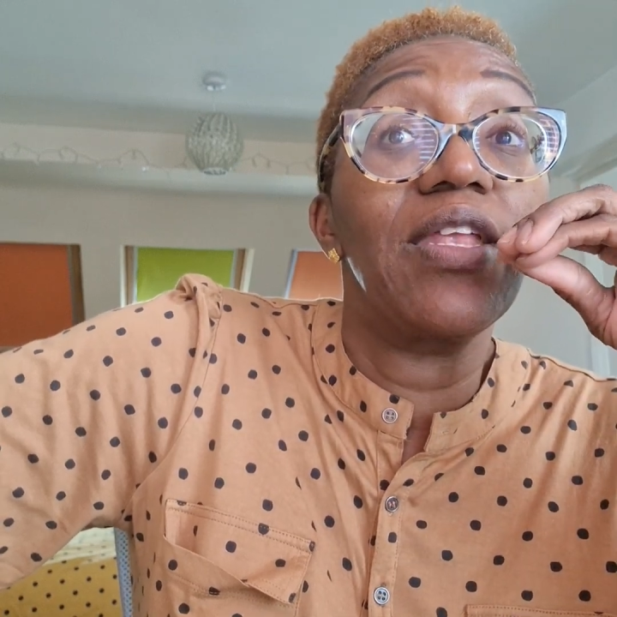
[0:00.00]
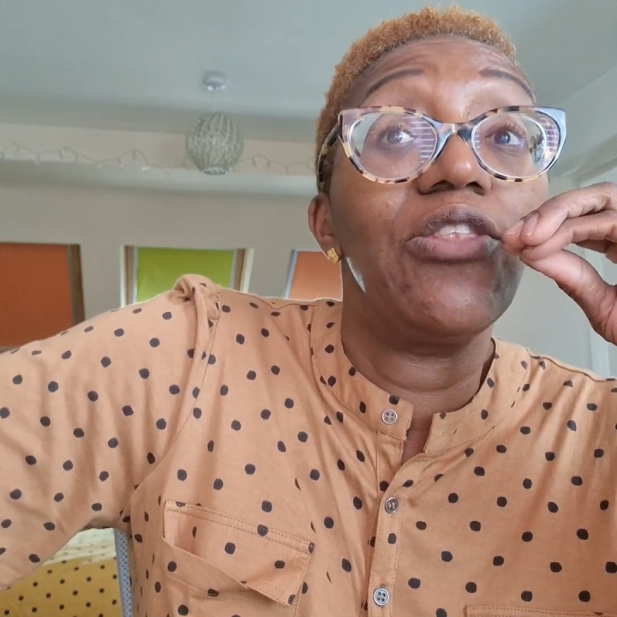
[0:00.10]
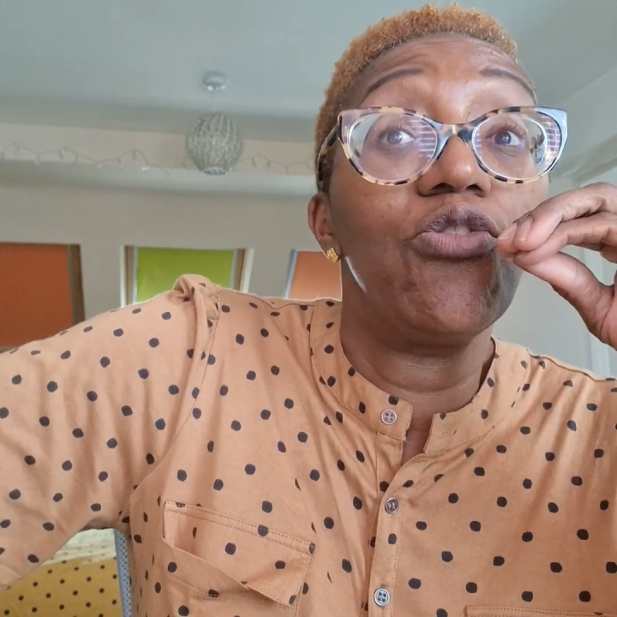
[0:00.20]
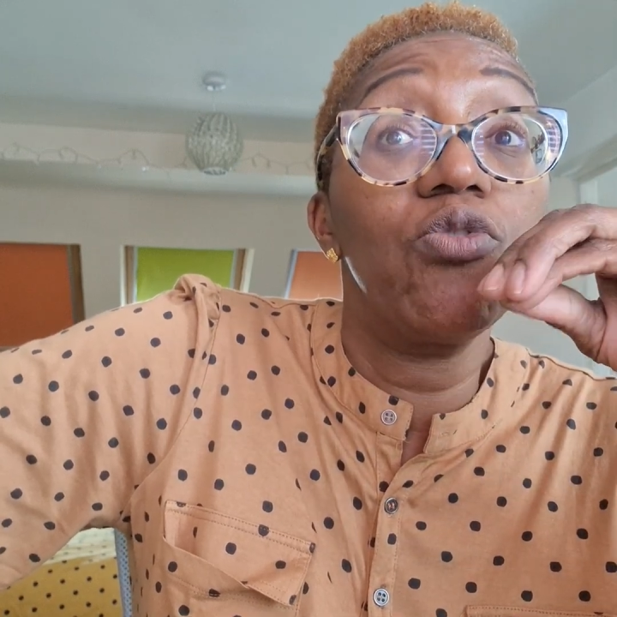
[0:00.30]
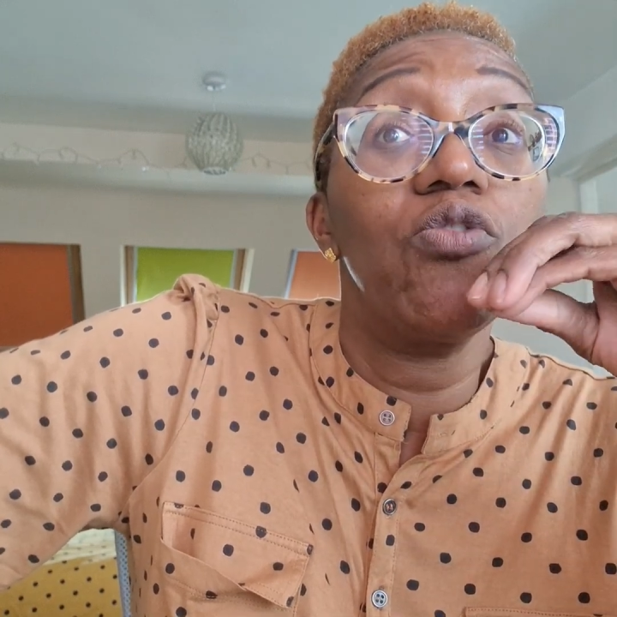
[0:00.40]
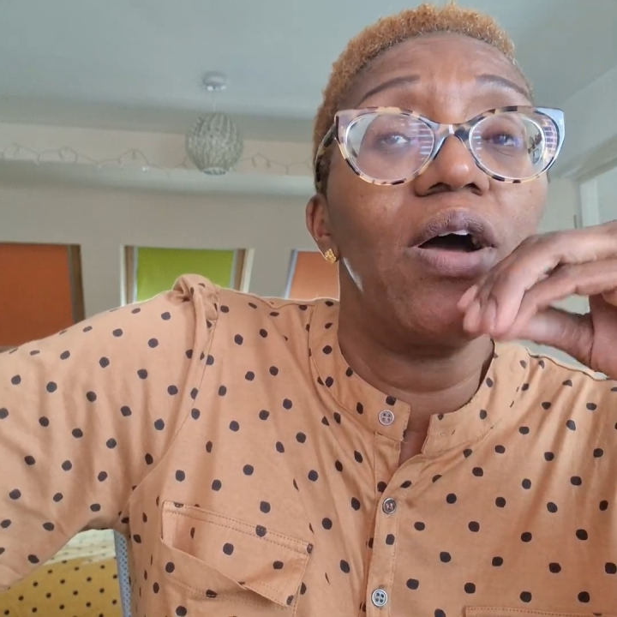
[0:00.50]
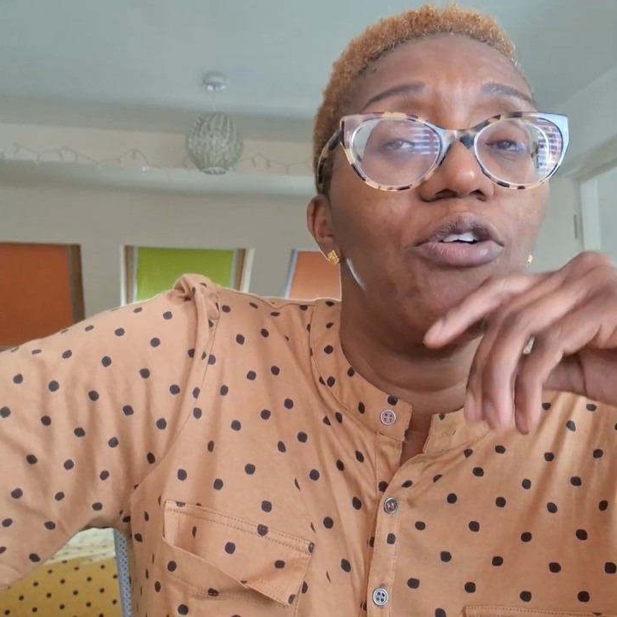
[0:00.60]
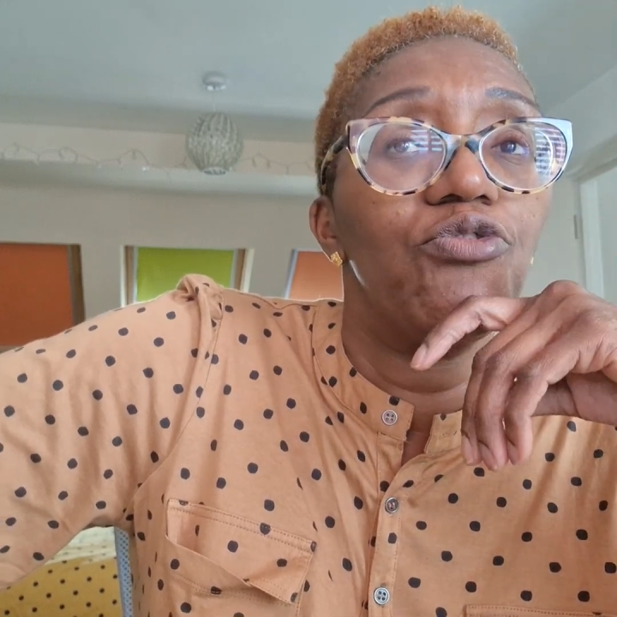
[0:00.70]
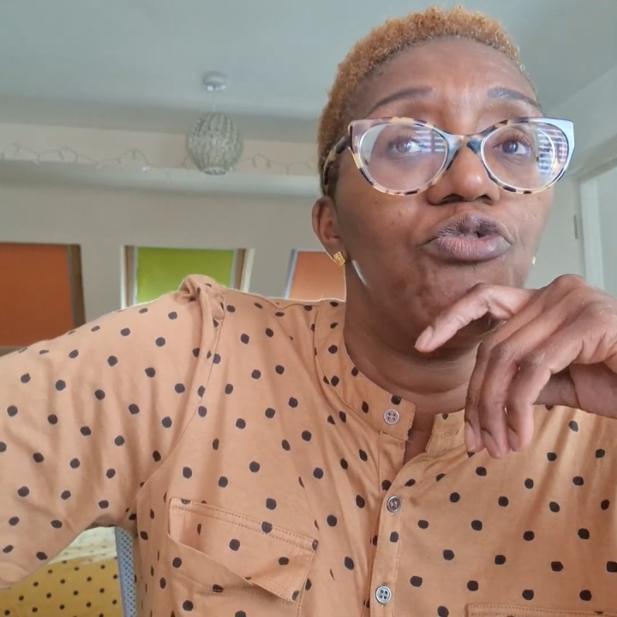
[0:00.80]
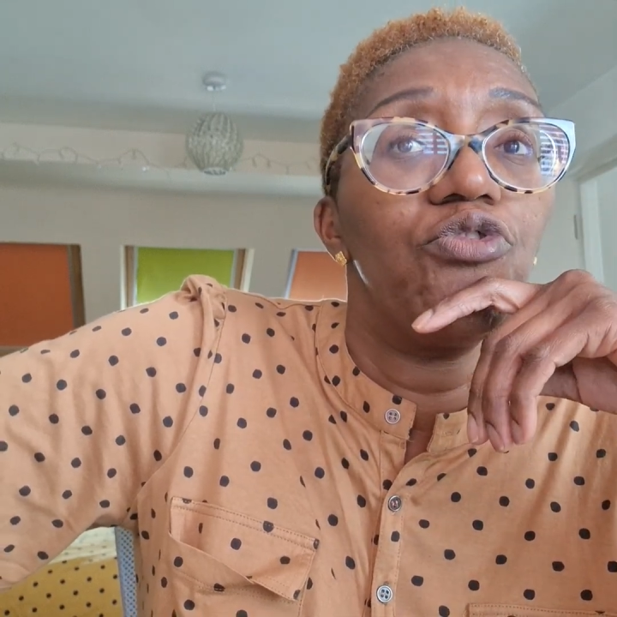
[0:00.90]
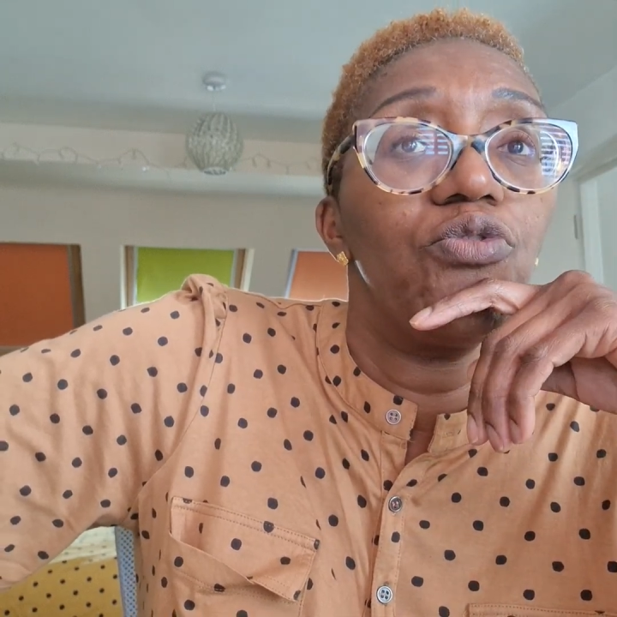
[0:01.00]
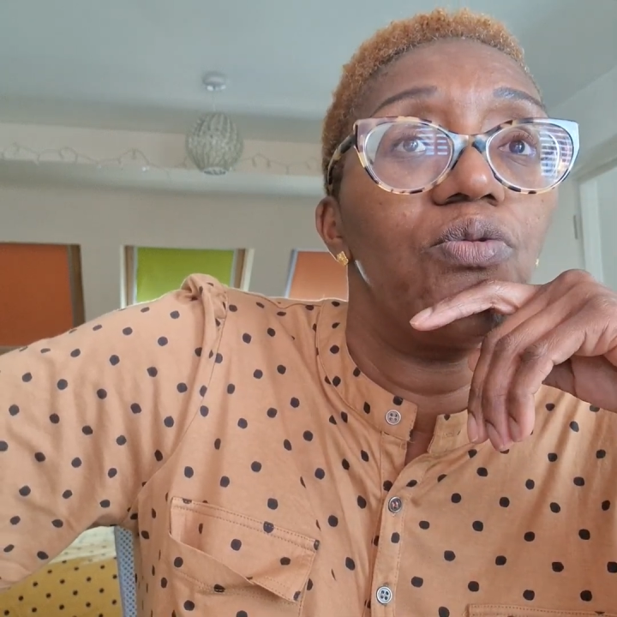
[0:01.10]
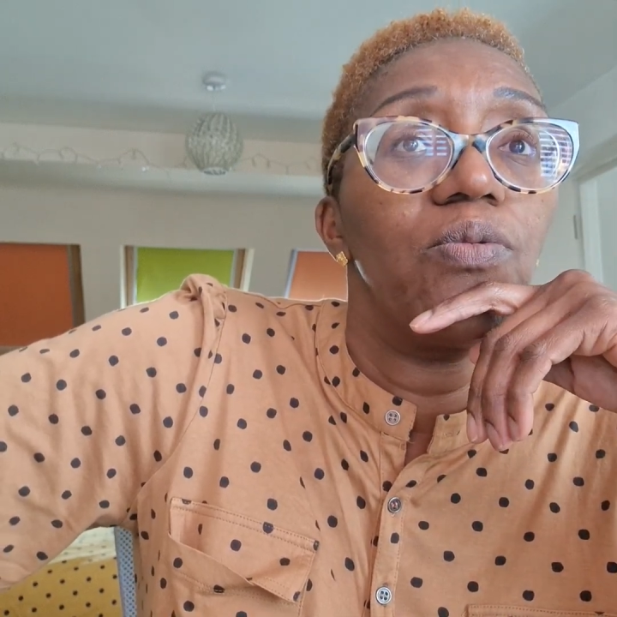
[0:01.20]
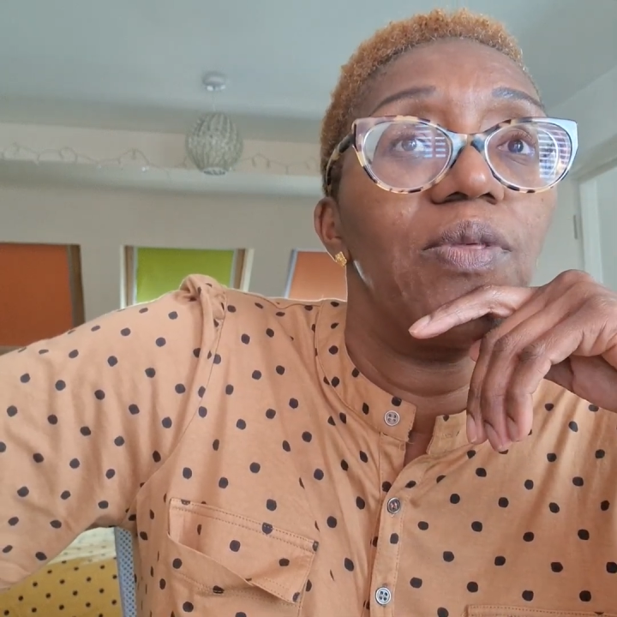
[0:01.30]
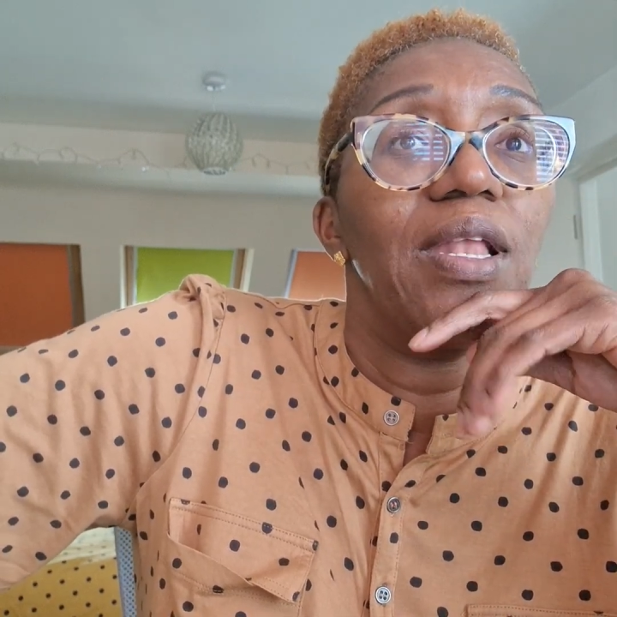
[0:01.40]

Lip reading: they don't know how to do,